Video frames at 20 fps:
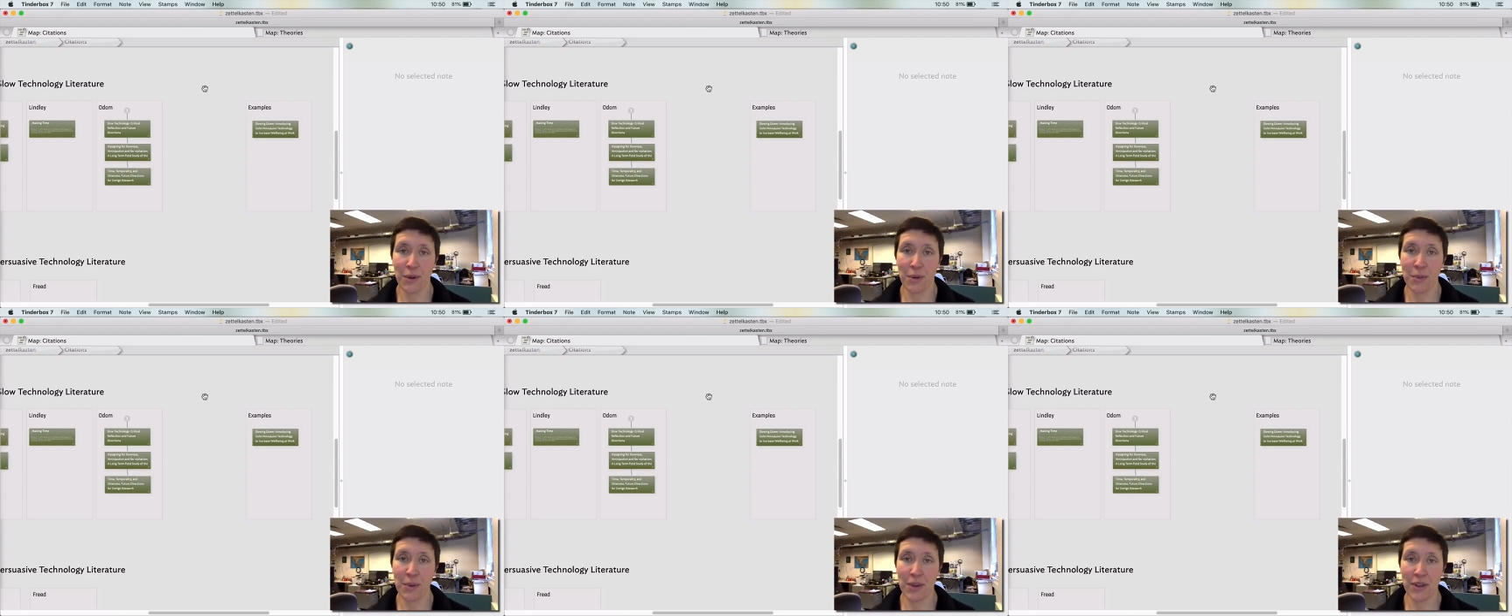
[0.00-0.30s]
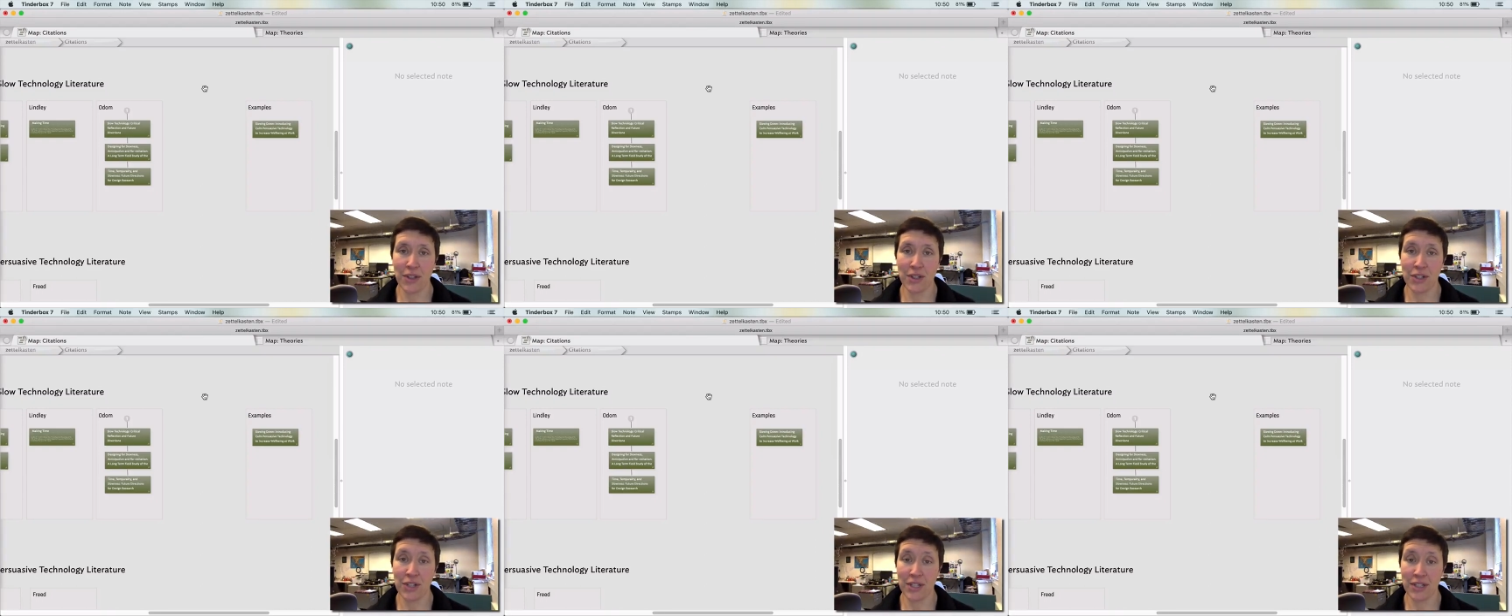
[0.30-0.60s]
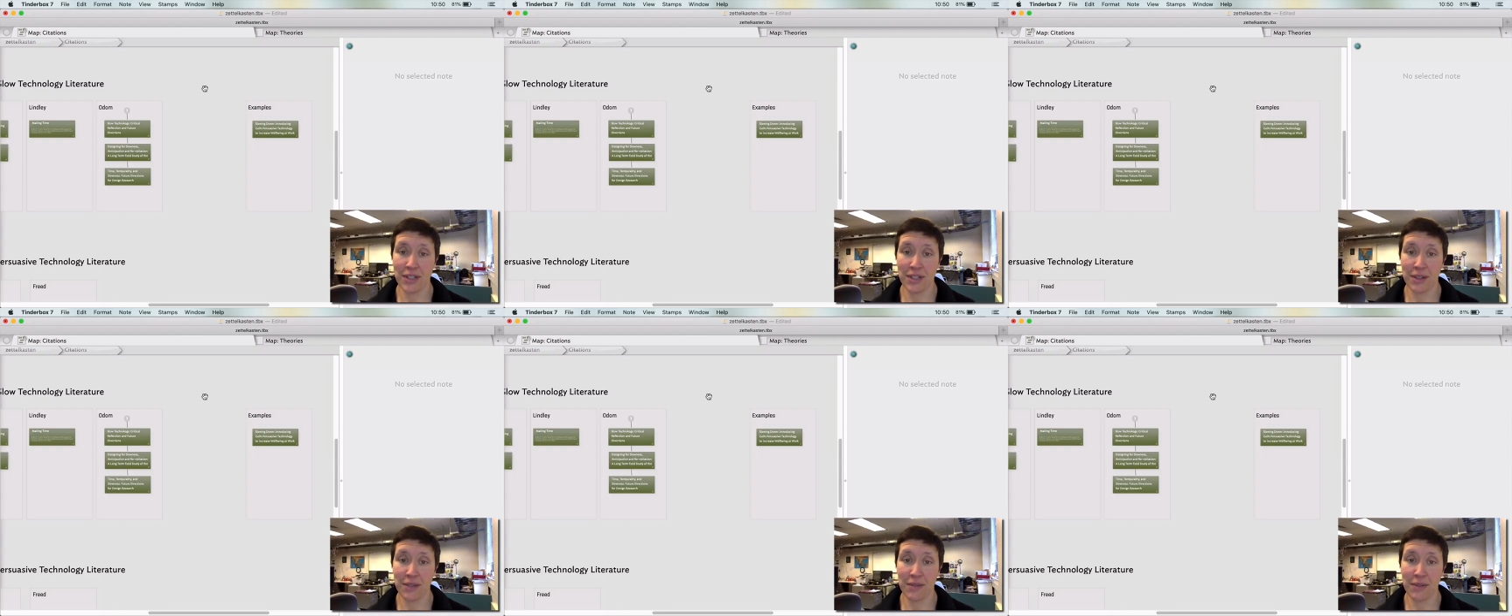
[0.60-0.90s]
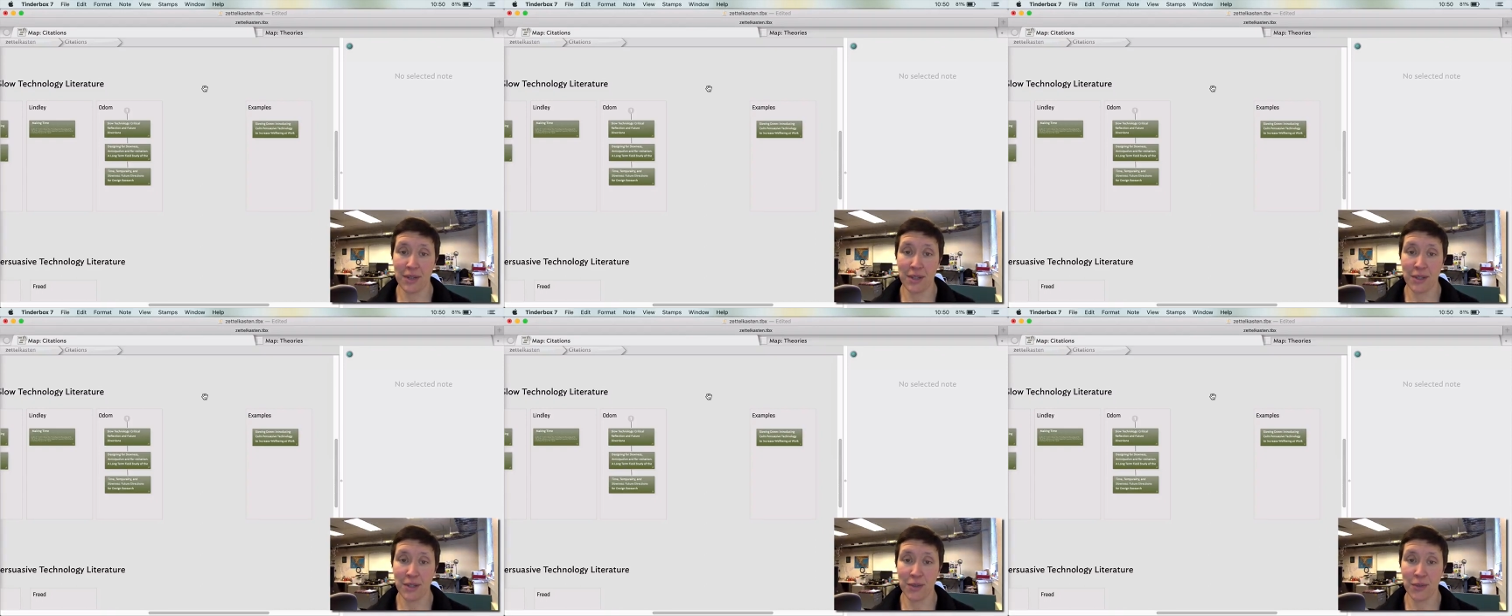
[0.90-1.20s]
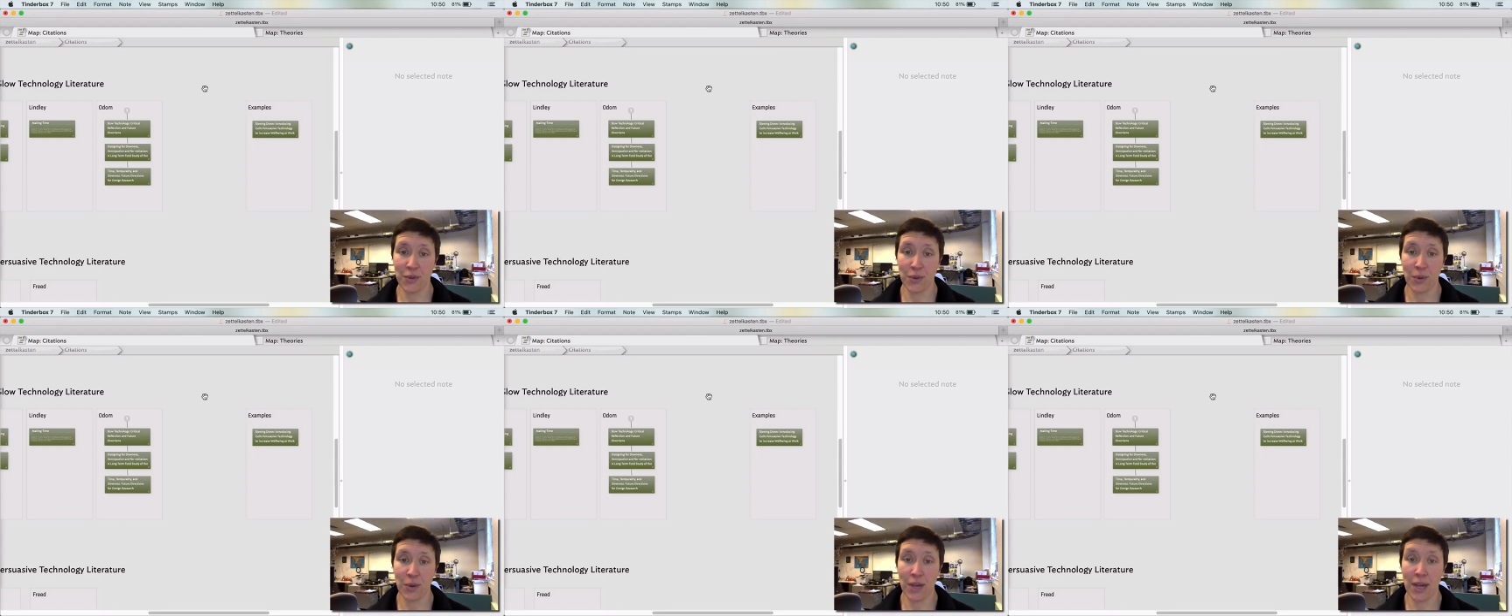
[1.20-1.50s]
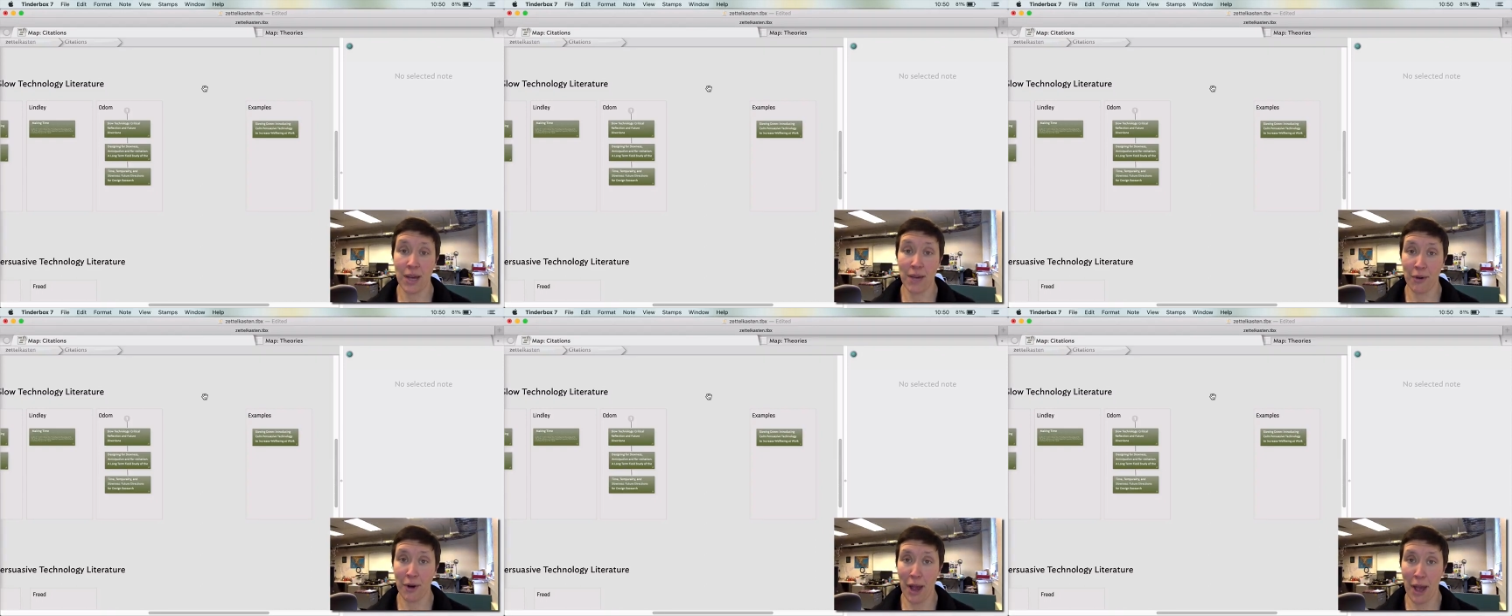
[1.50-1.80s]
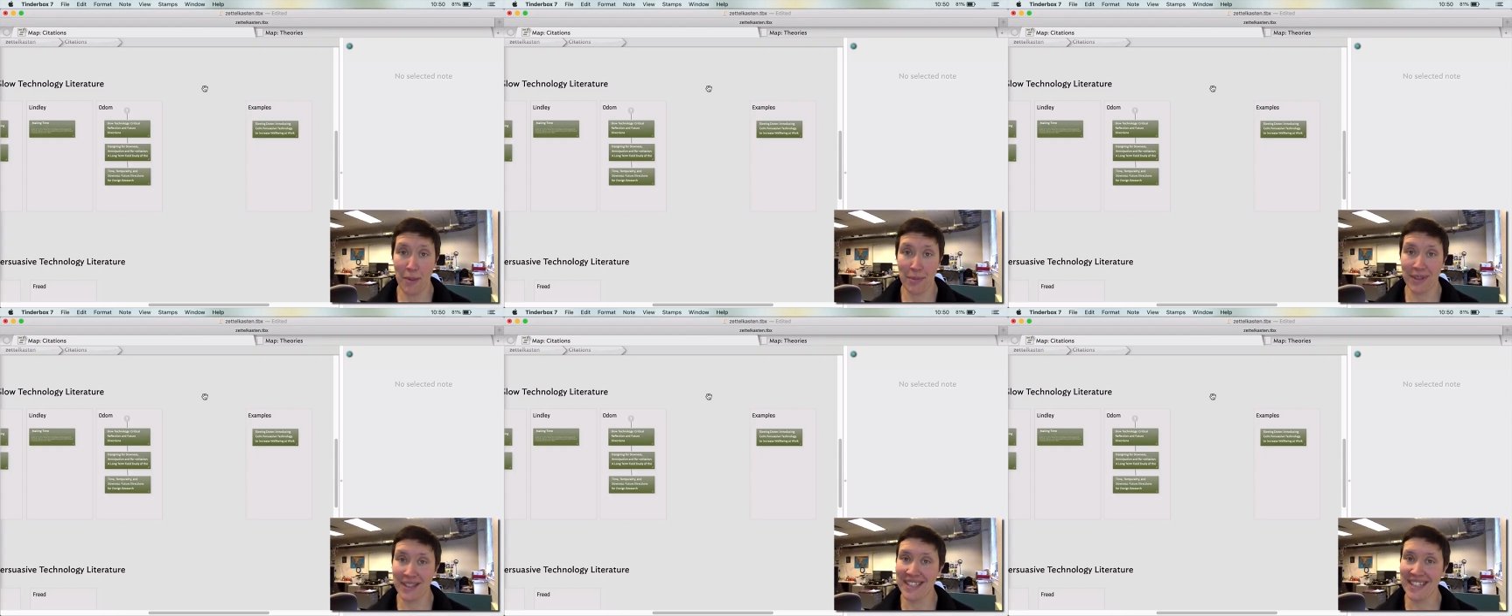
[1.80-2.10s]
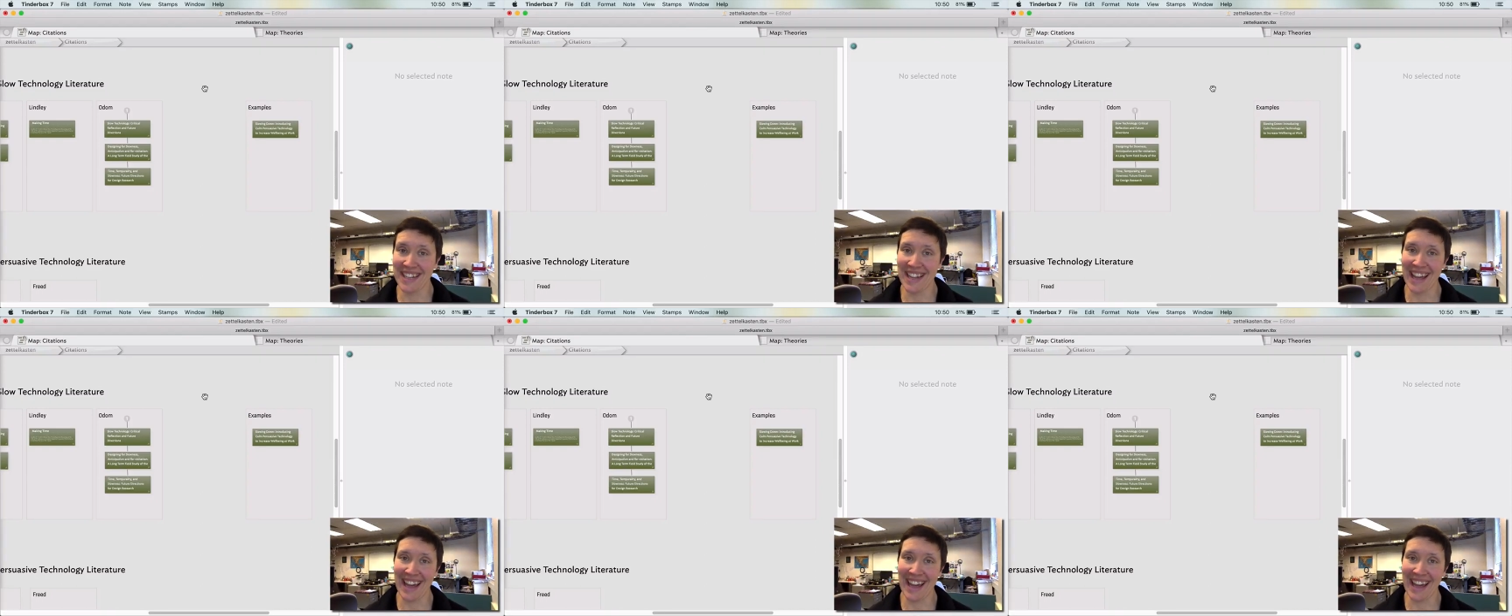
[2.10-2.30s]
apologize in advance for whatever happens